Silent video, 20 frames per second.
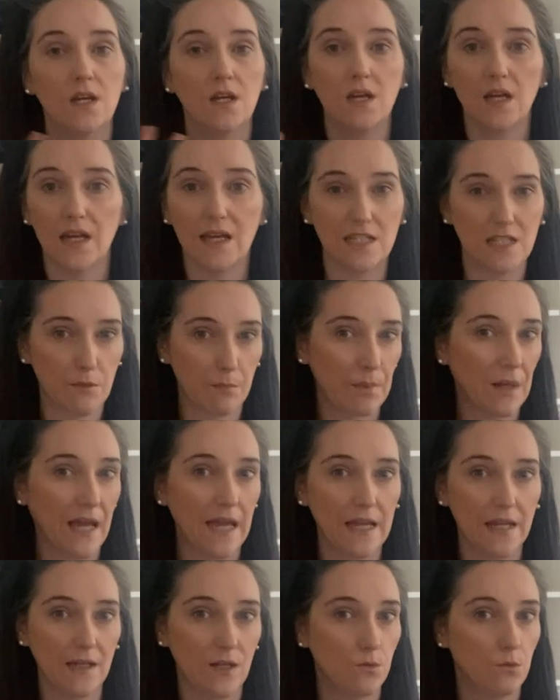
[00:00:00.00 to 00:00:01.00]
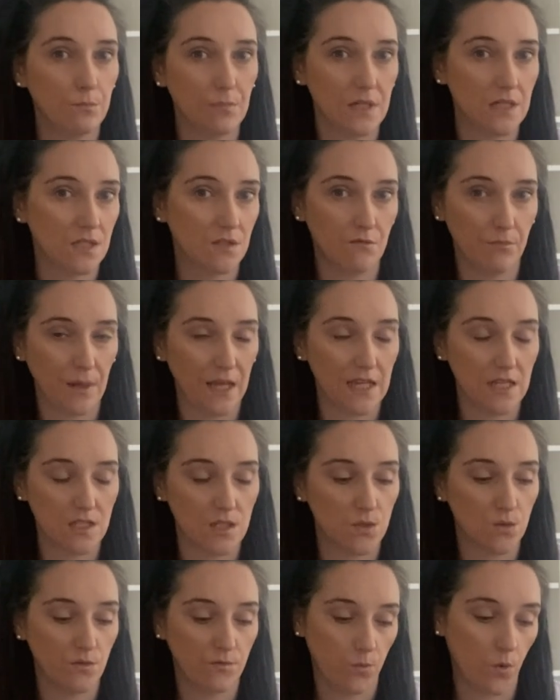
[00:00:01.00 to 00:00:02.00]
explain little bits and
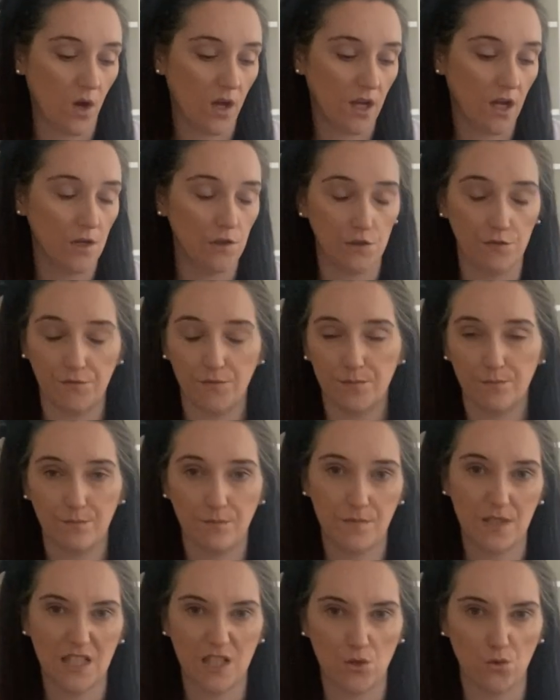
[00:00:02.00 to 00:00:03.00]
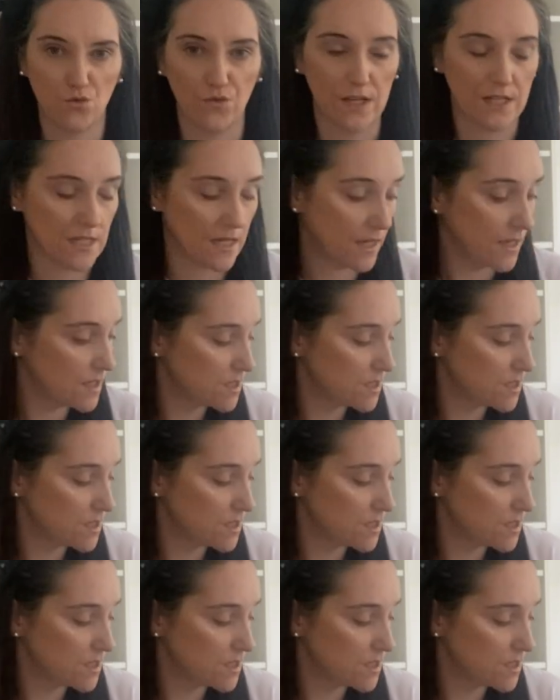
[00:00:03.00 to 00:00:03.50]
pieces of what I kind of said already.